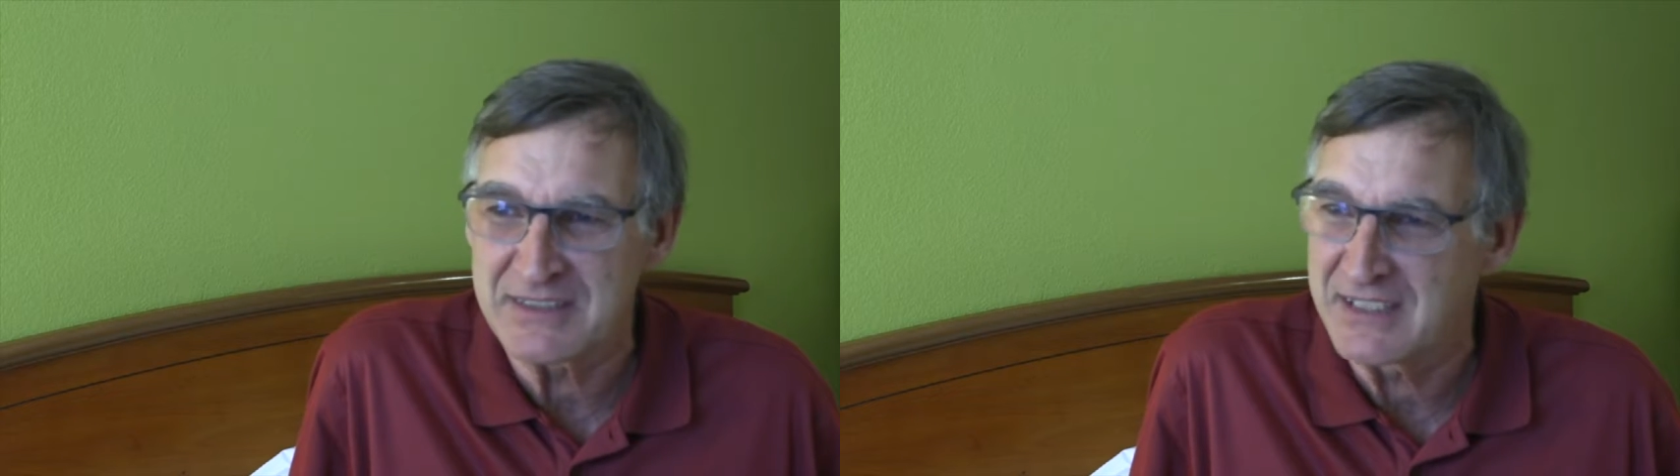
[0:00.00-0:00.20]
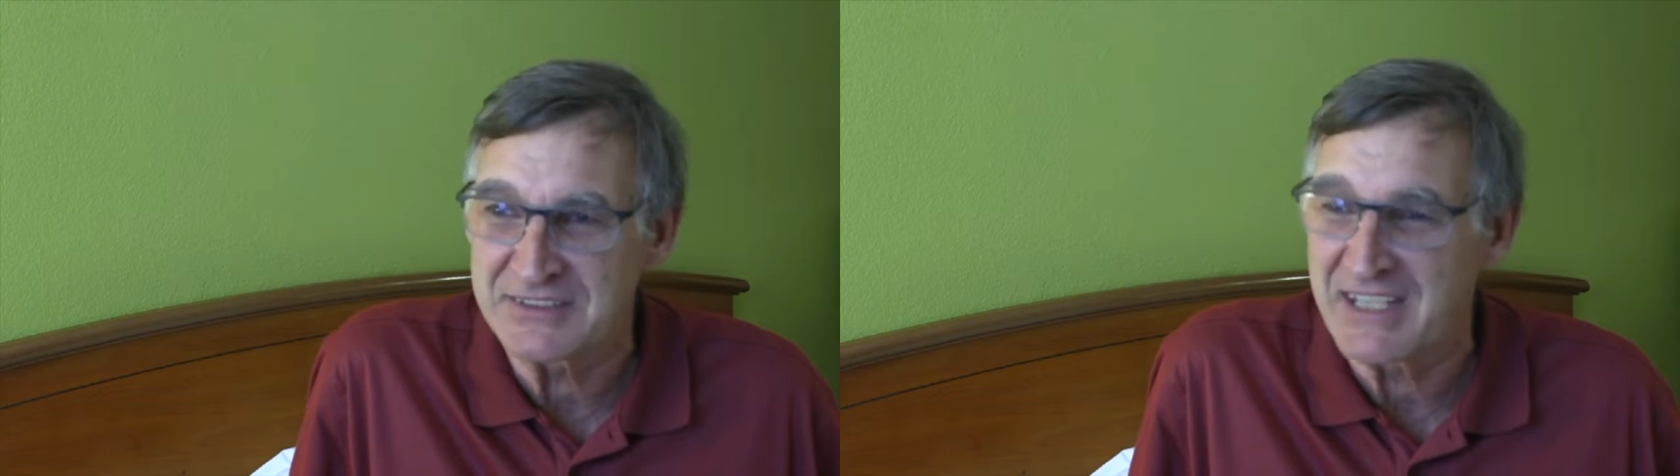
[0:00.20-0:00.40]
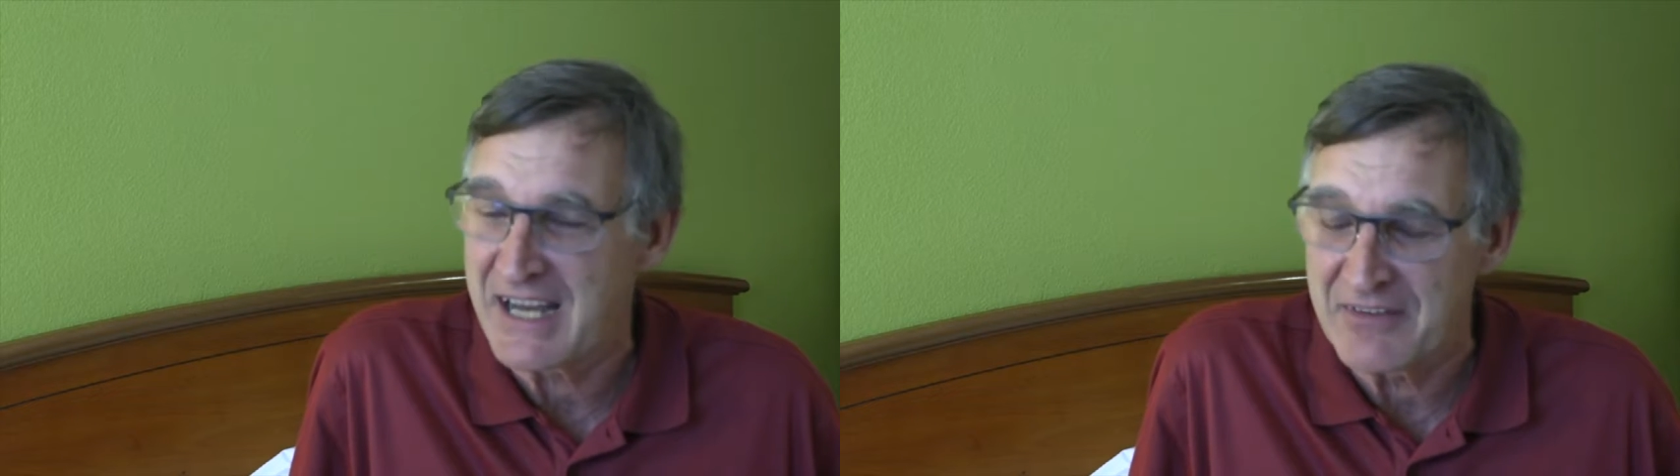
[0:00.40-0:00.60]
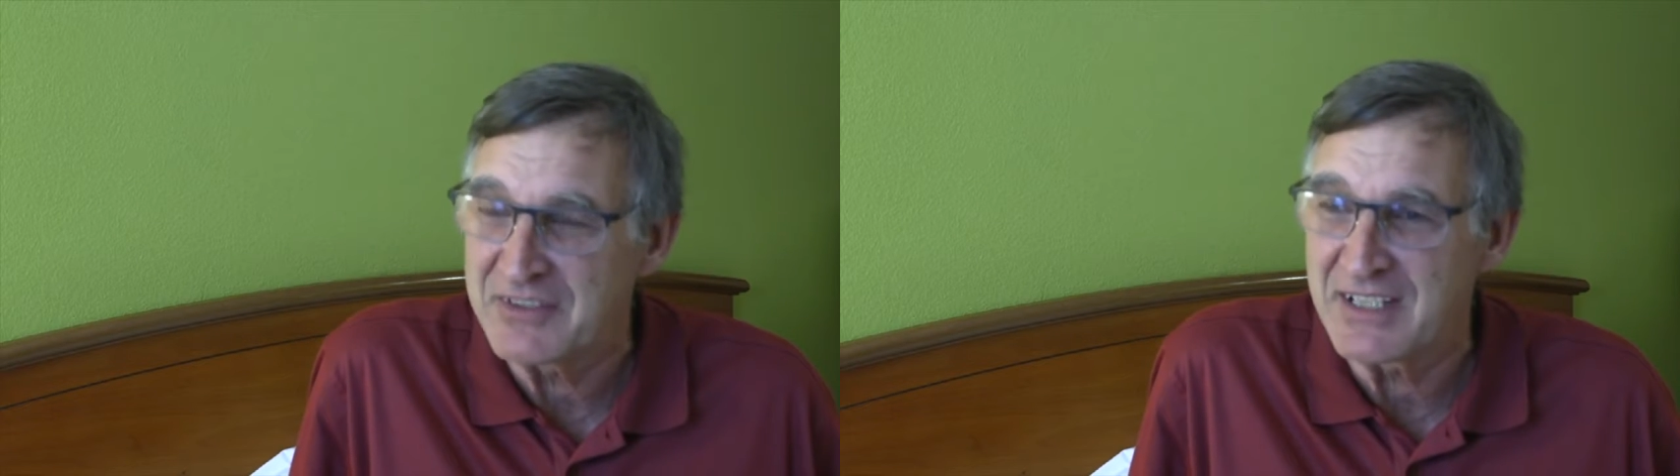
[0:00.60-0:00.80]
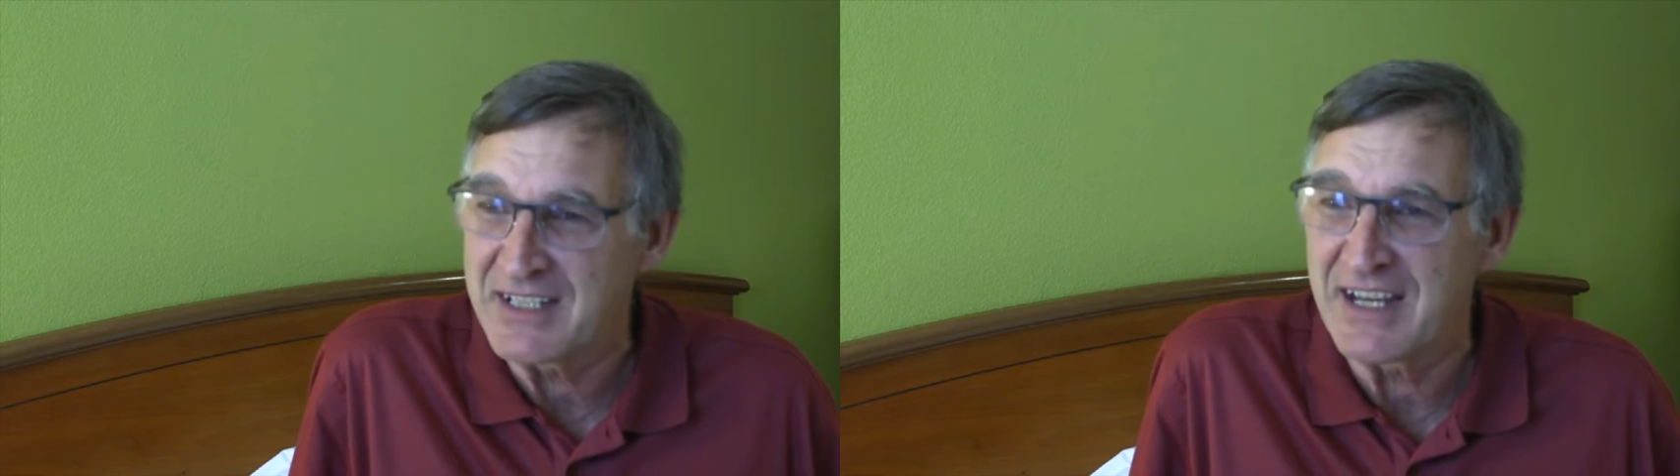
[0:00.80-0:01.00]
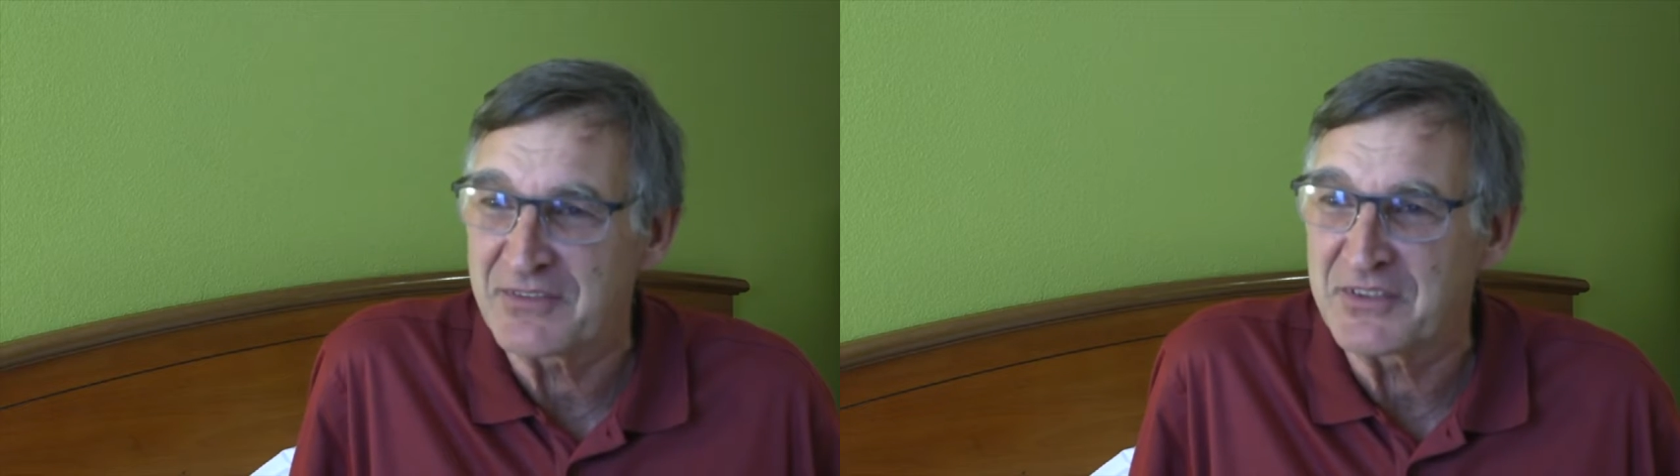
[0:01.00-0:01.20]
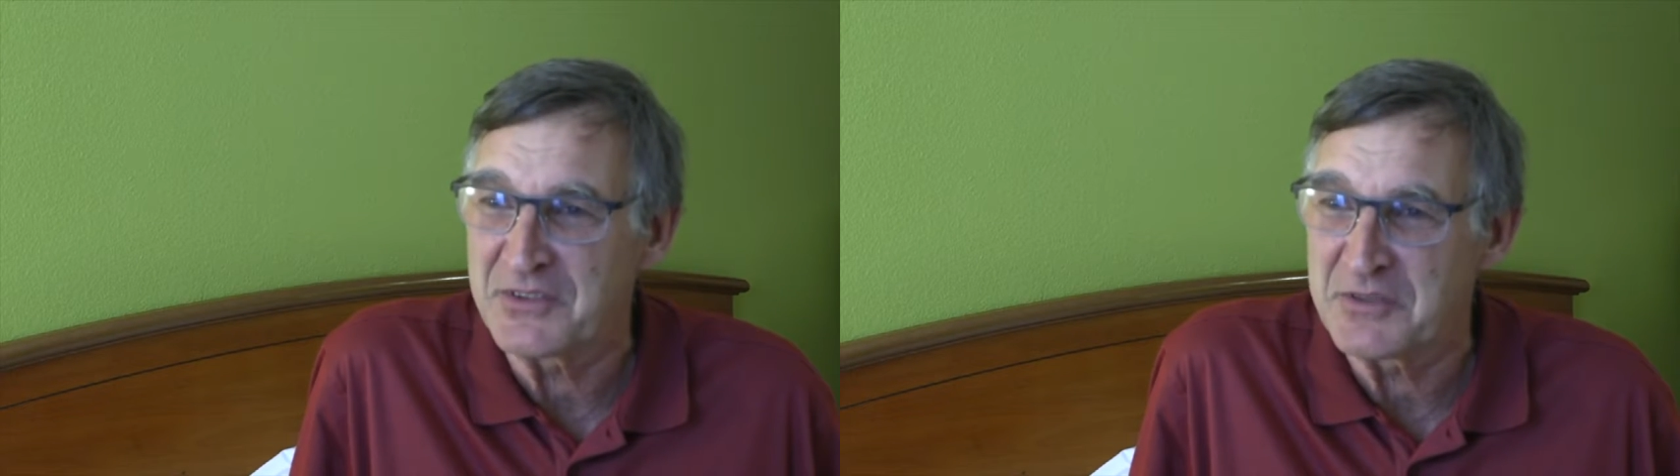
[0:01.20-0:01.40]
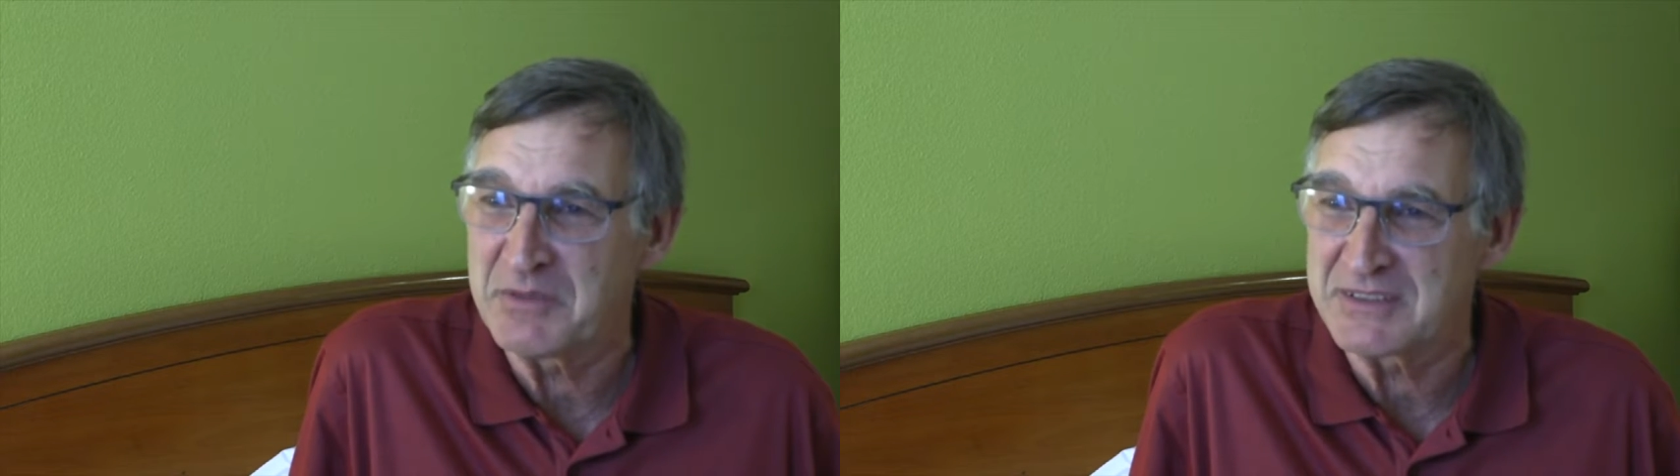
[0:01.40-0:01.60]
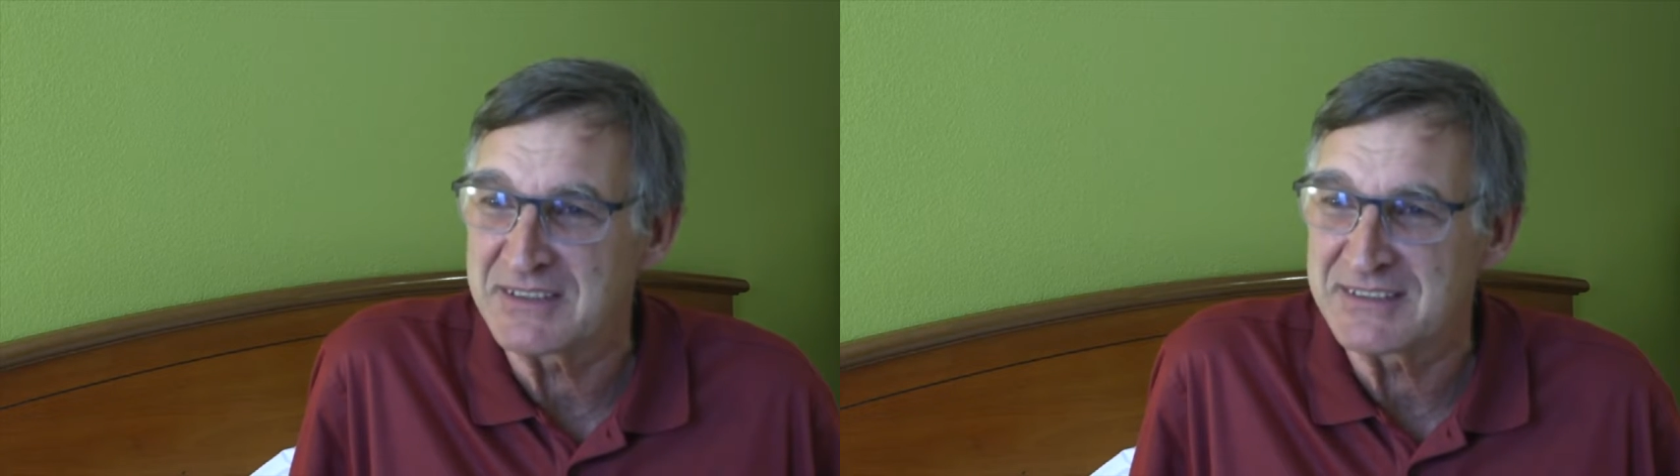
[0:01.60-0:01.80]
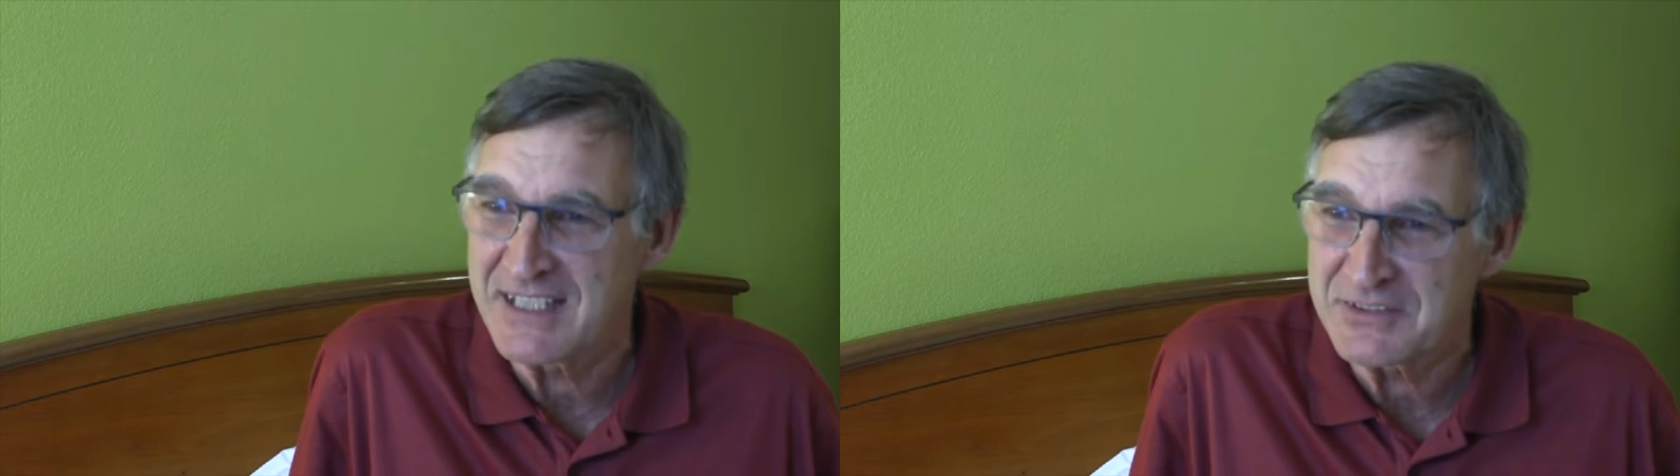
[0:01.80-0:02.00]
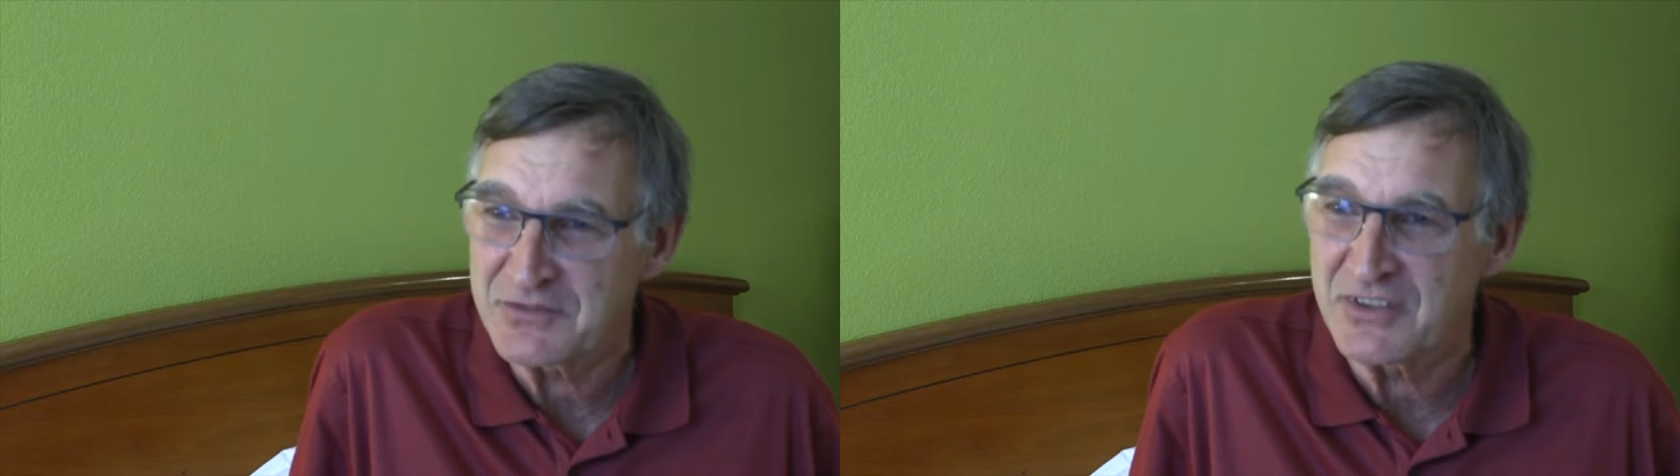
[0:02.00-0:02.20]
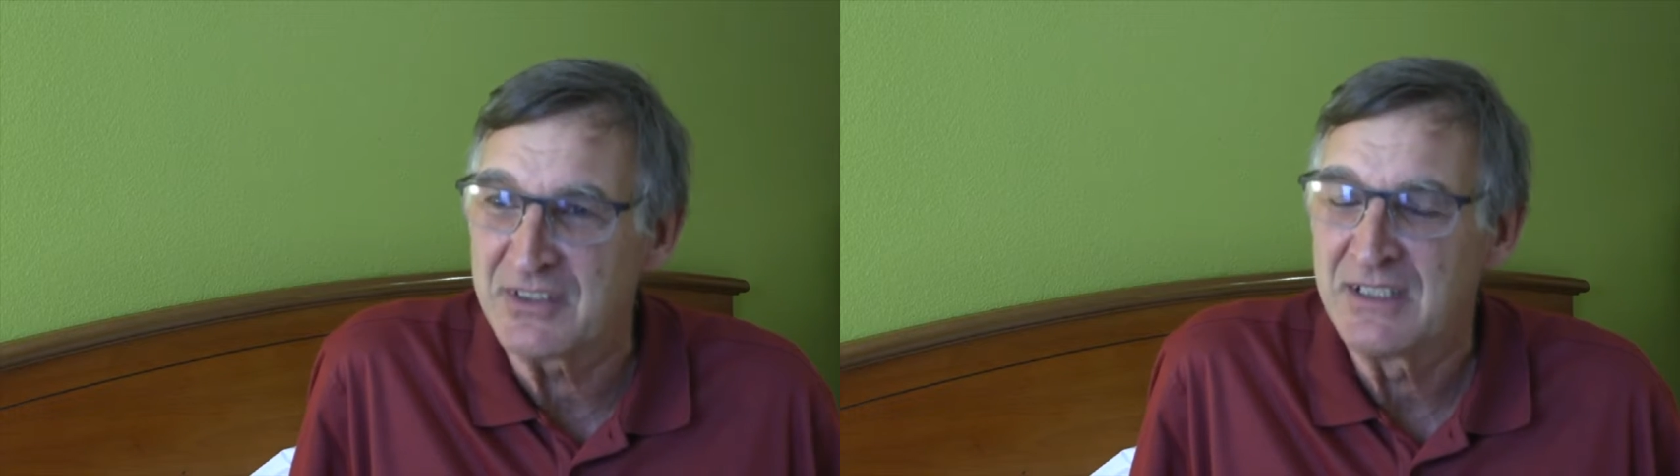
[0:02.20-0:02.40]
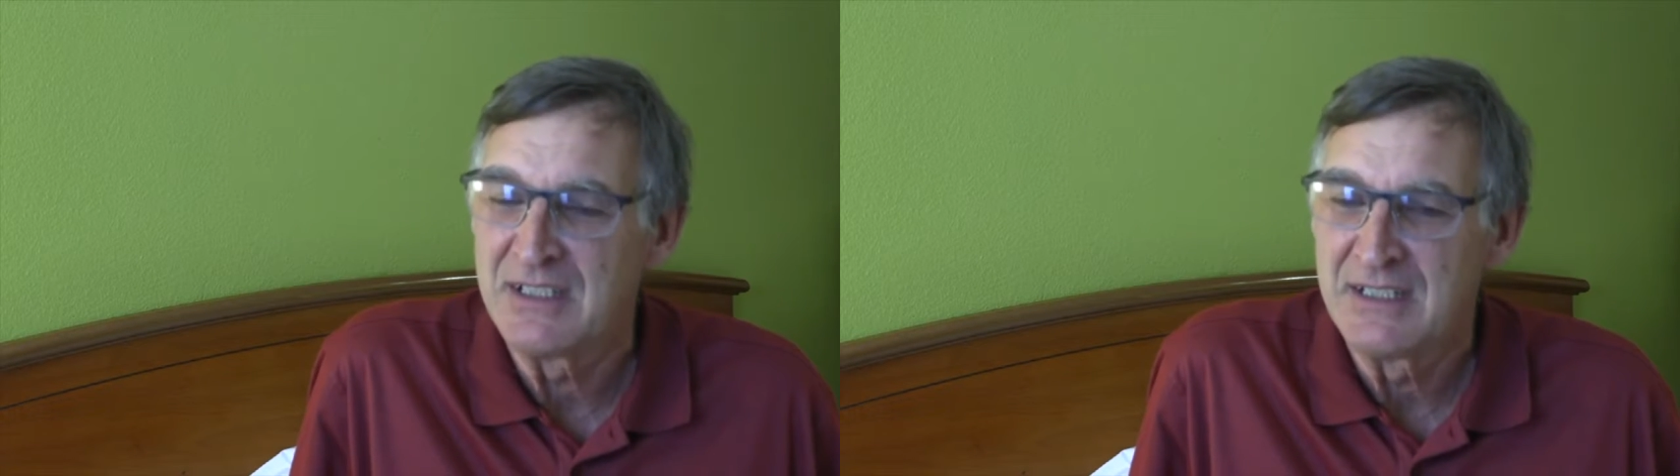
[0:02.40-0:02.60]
It tells you everything you have to do to be successful.